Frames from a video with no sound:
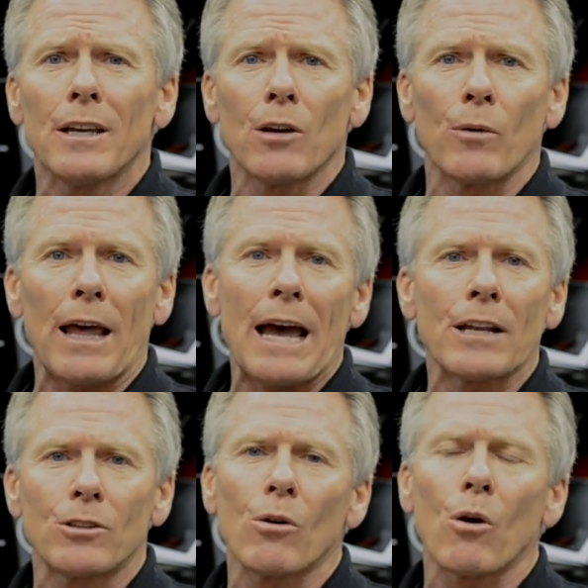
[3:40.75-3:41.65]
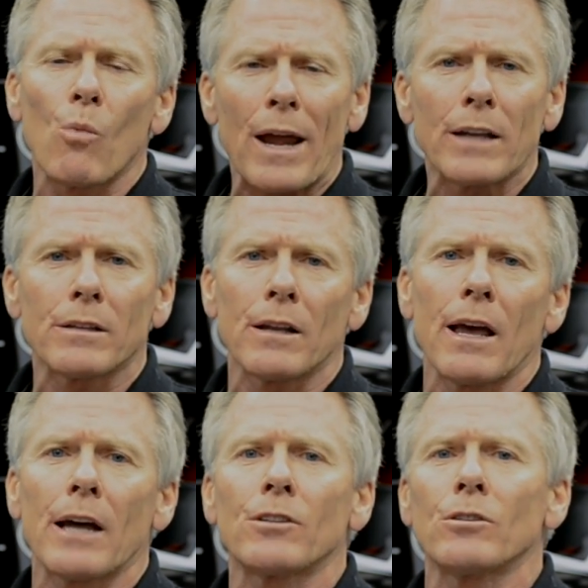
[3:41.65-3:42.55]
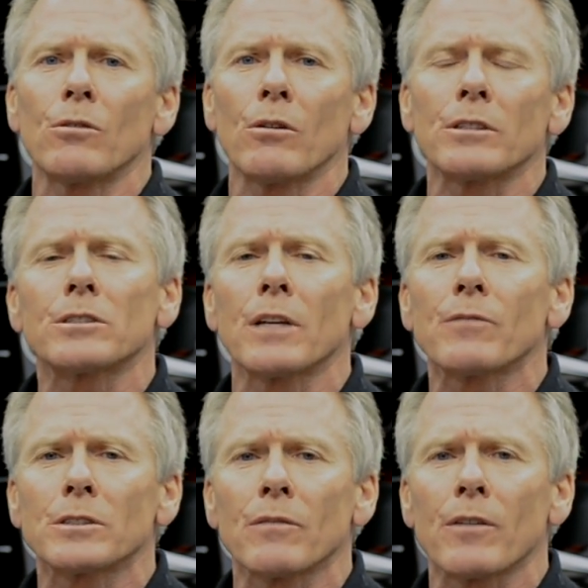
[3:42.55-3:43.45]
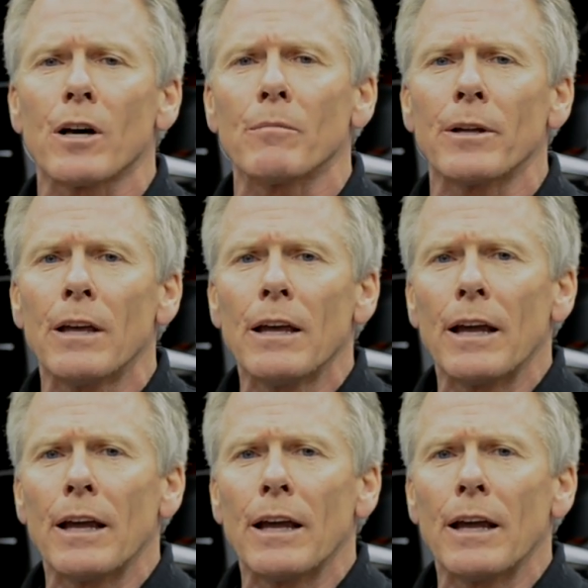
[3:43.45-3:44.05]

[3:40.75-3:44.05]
it would add to our weight and add to the stiffness of the helmet